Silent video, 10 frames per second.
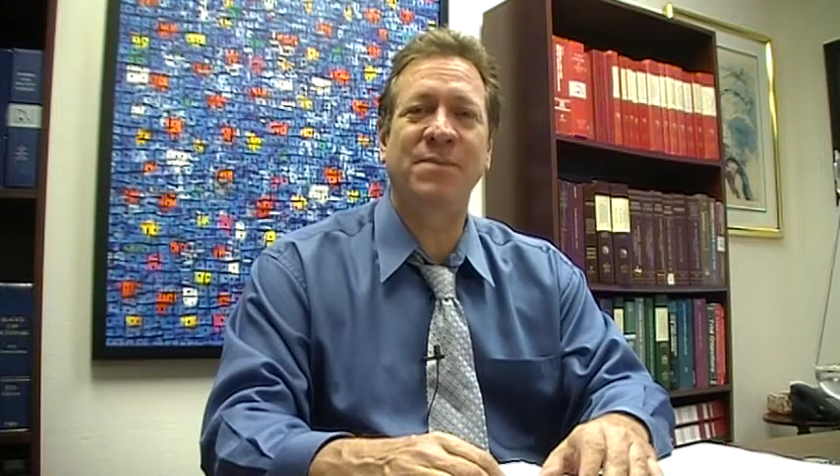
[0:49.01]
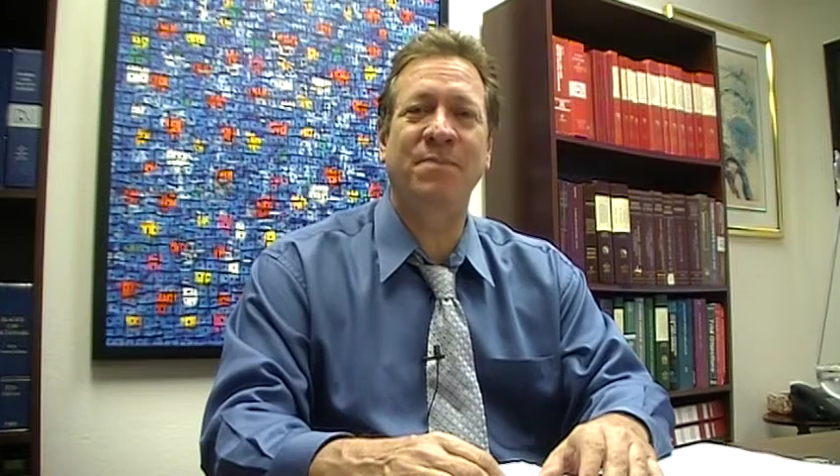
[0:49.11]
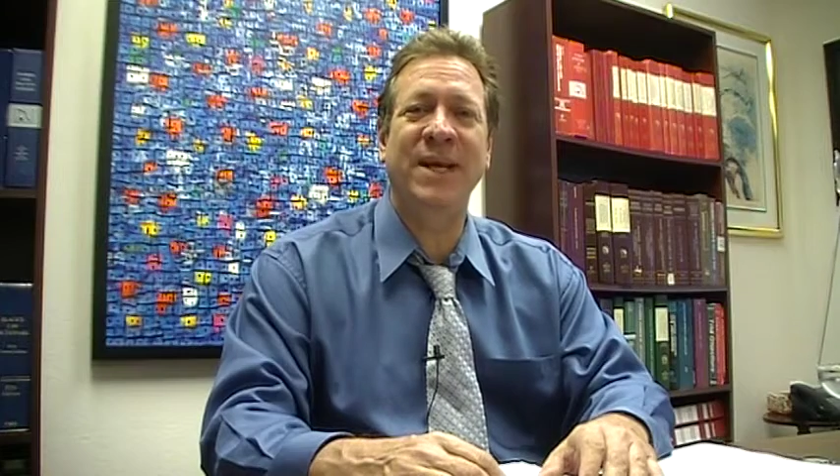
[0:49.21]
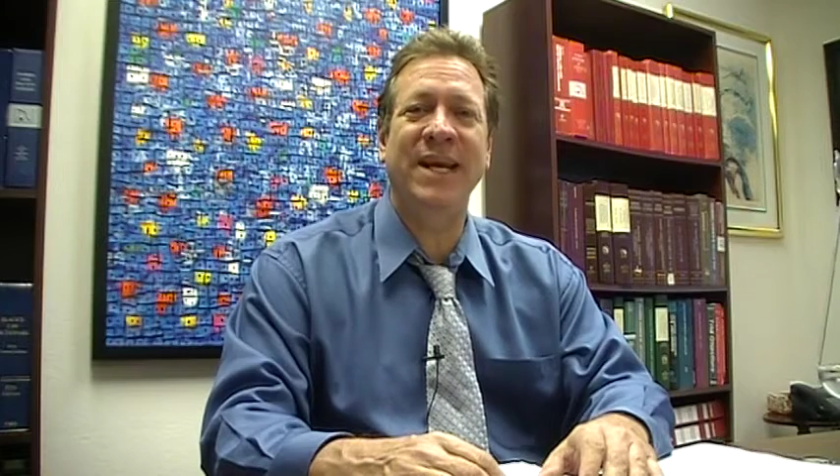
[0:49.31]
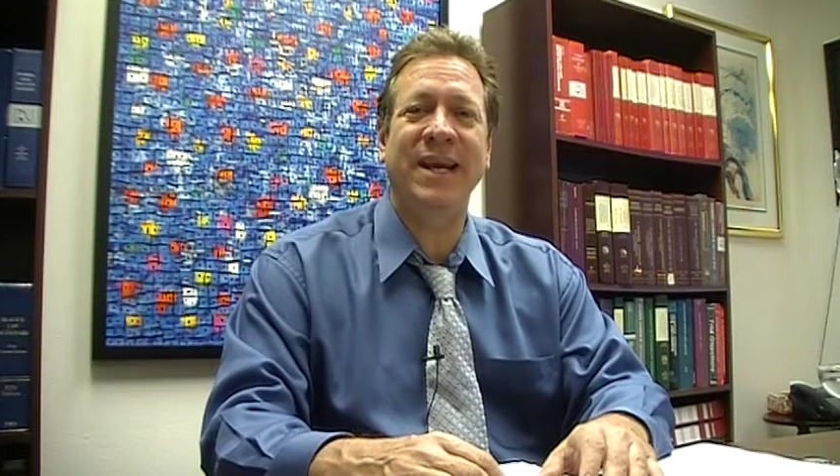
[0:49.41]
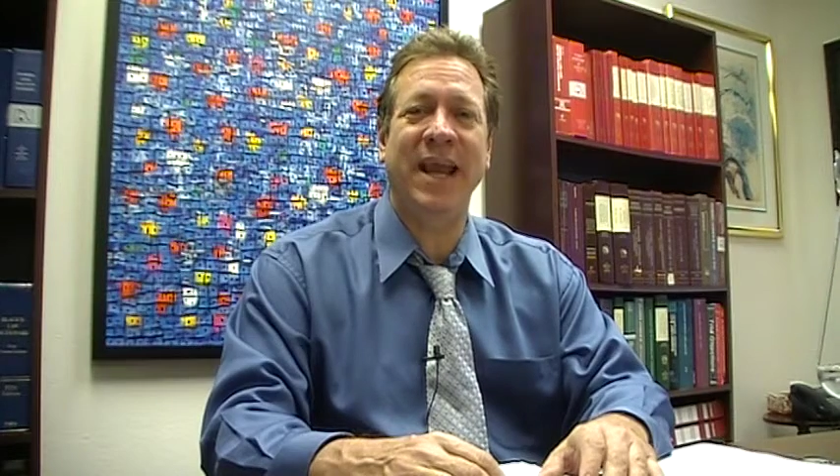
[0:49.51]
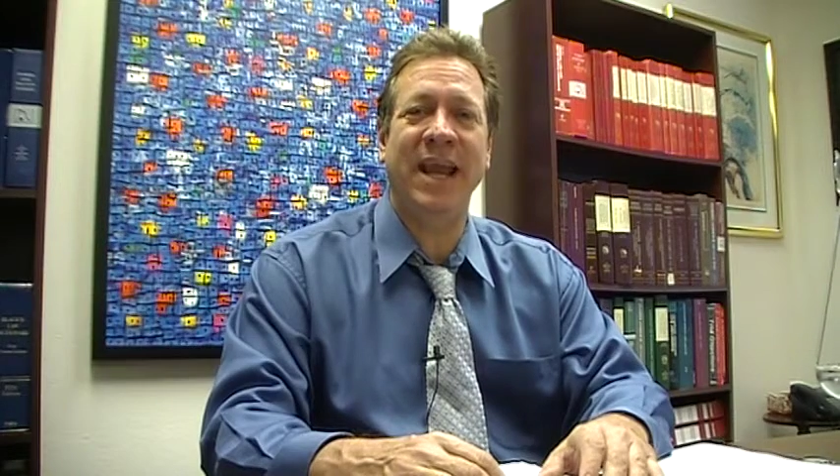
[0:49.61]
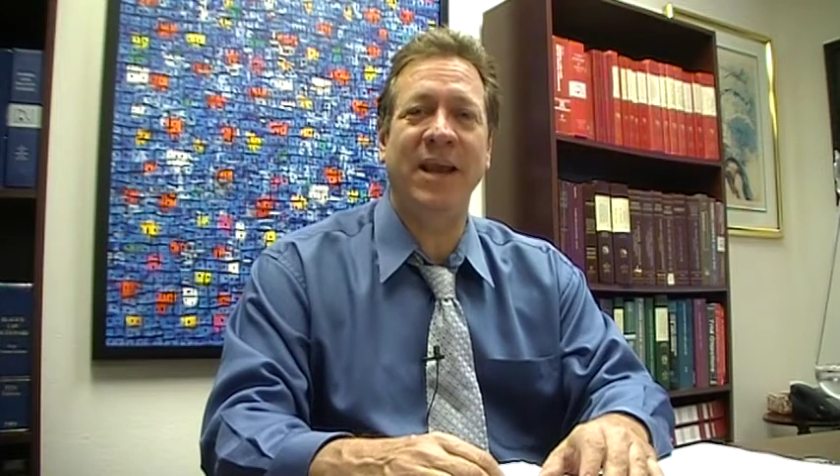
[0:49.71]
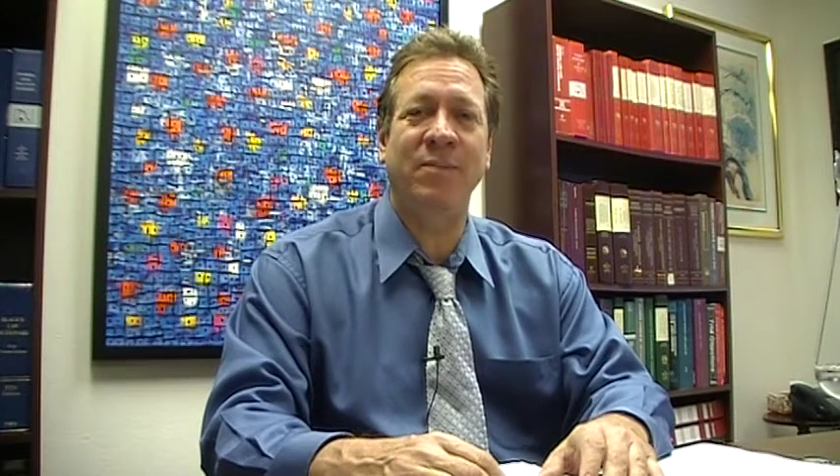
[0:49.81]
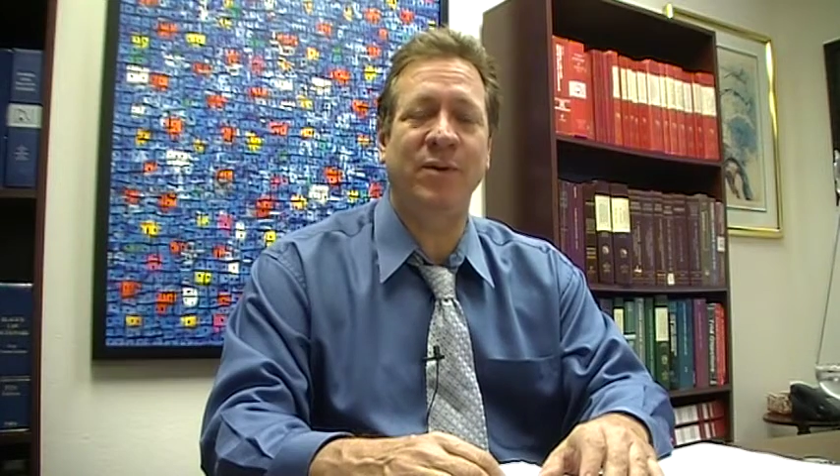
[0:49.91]
being
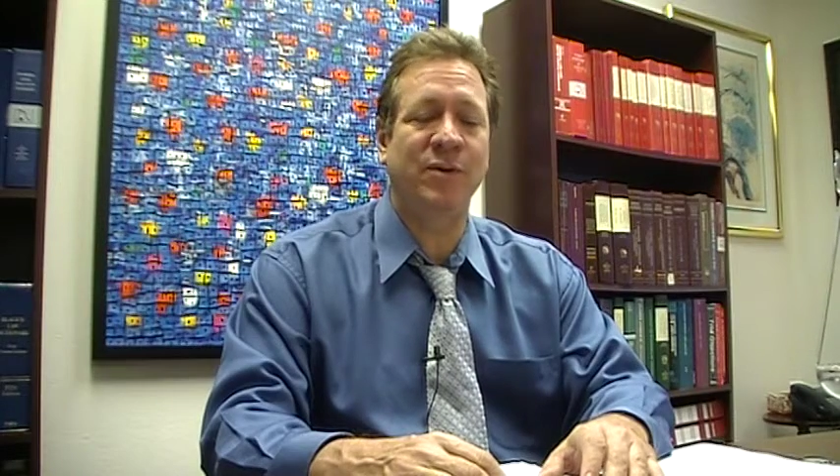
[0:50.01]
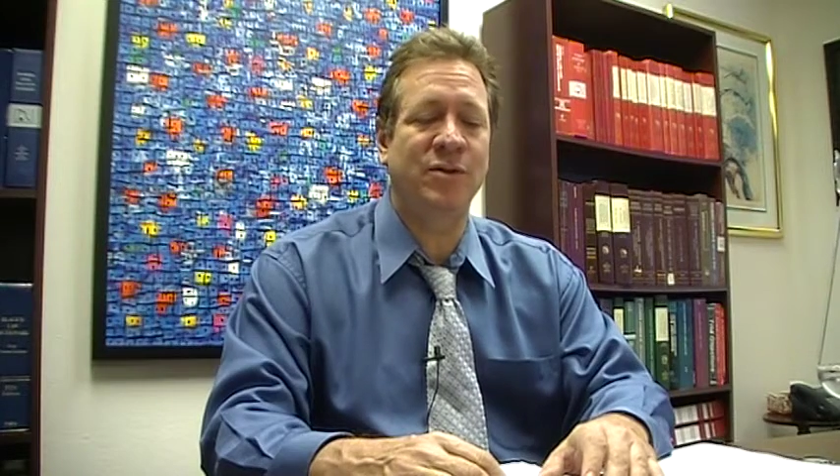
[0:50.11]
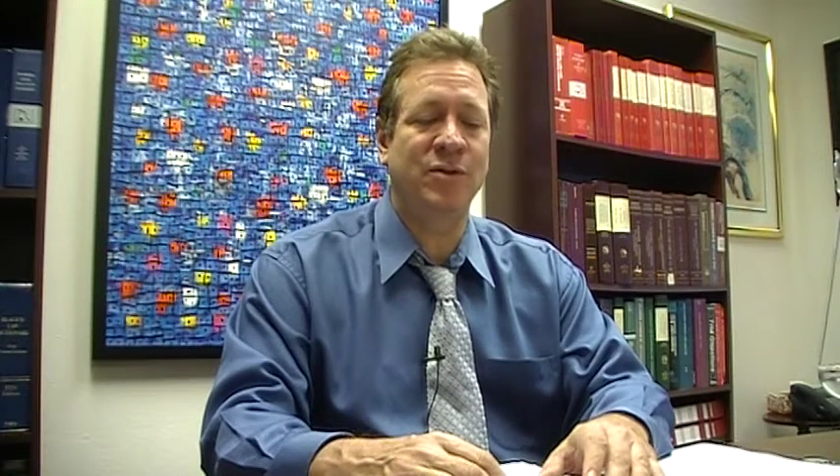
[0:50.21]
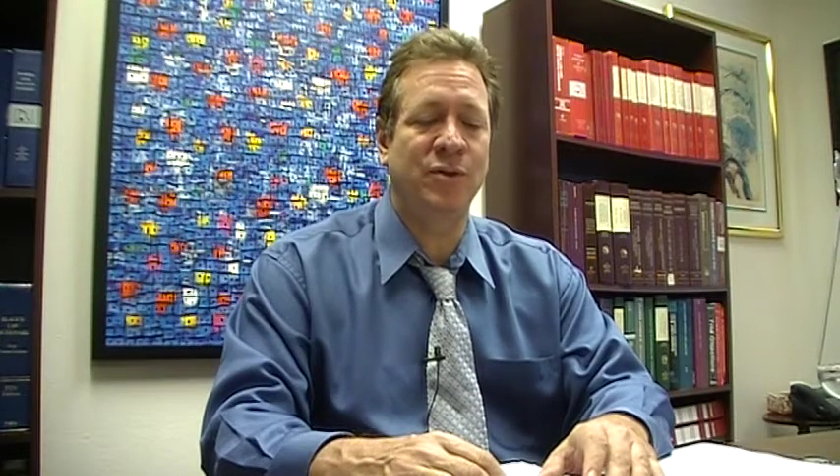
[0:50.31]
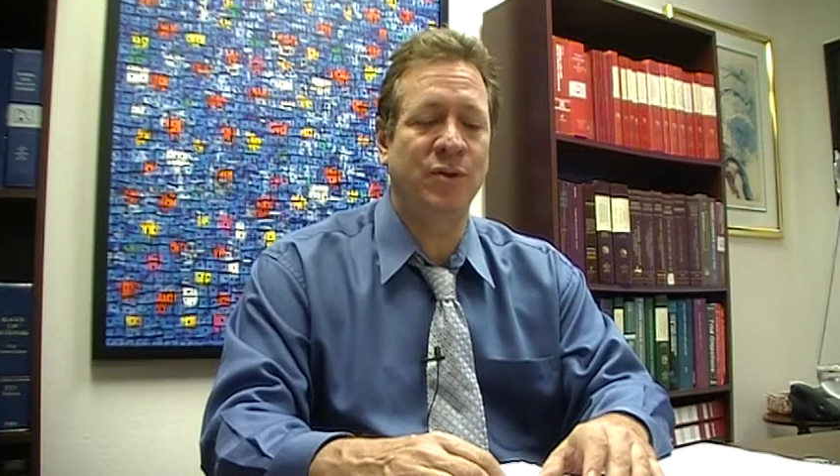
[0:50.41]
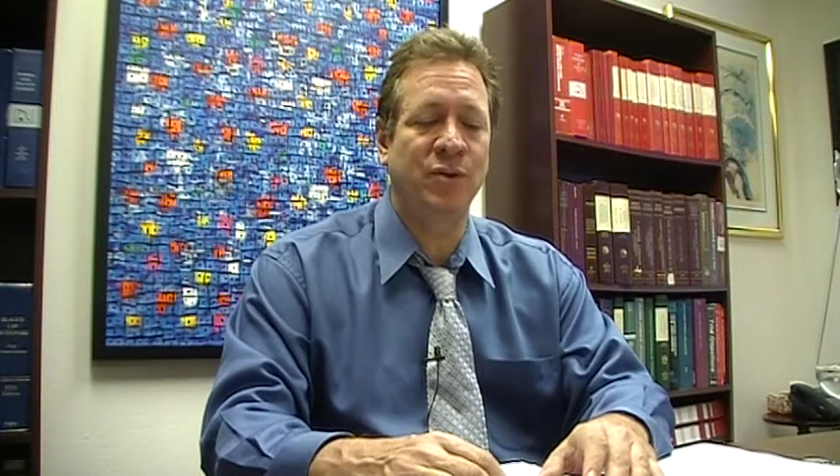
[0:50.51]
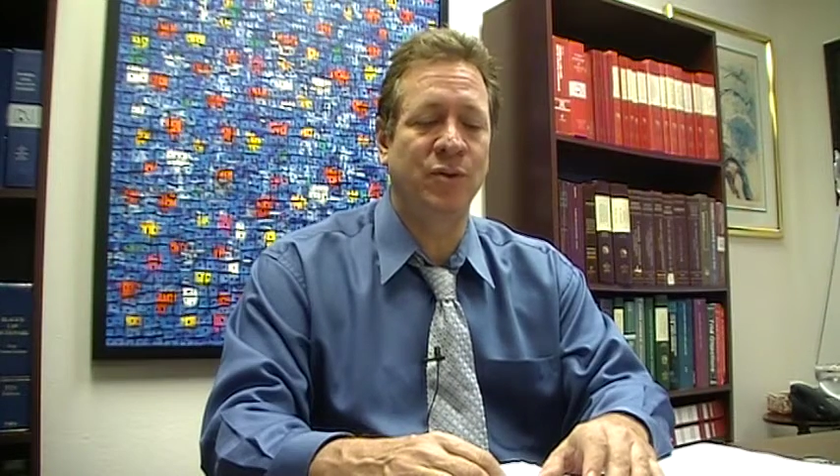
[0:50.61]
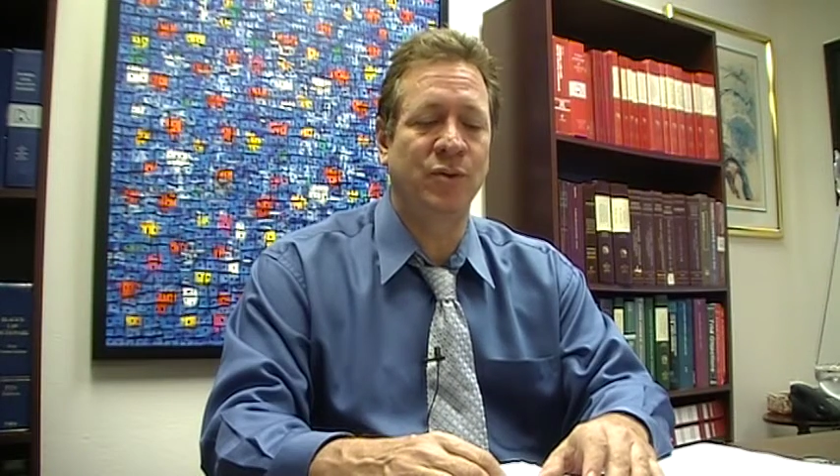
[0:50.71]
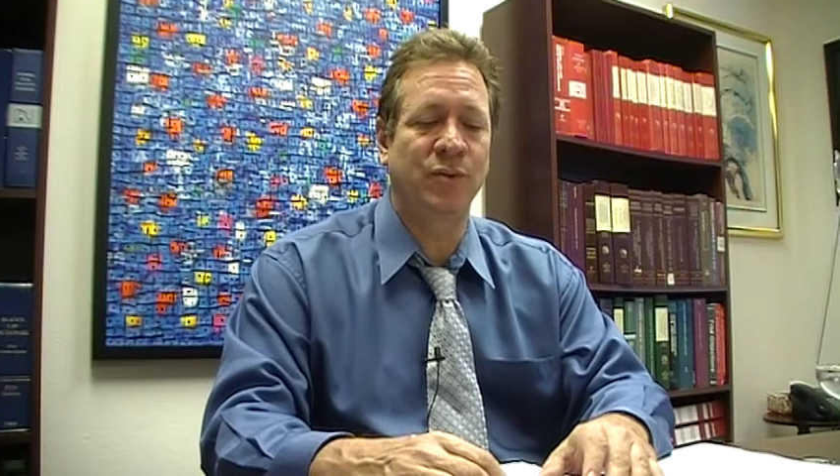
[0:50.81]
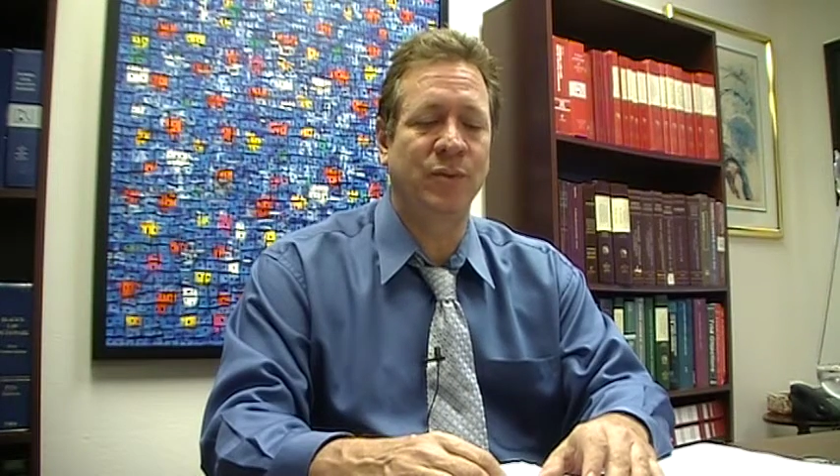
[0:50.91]
able
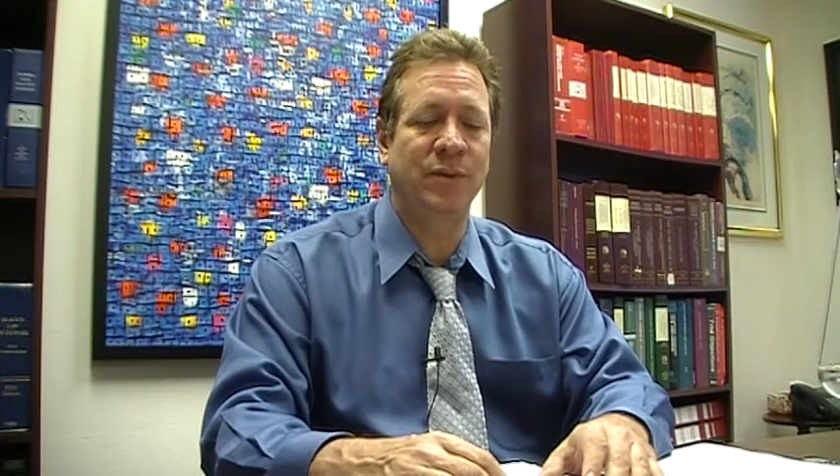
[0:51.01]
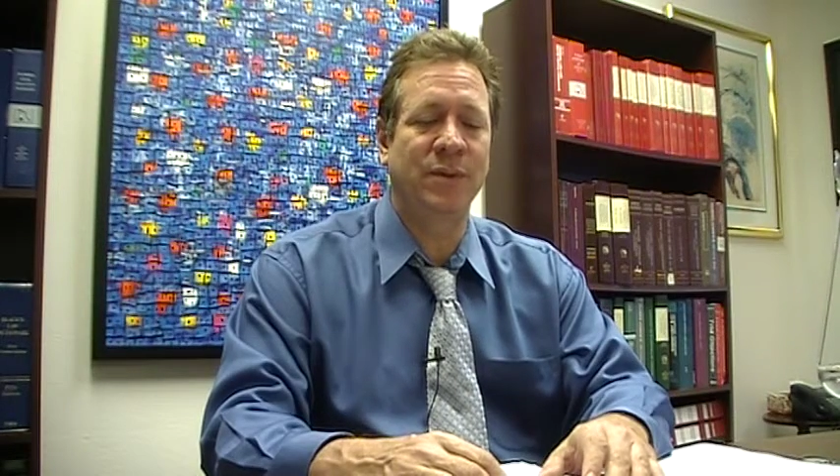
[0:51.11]
to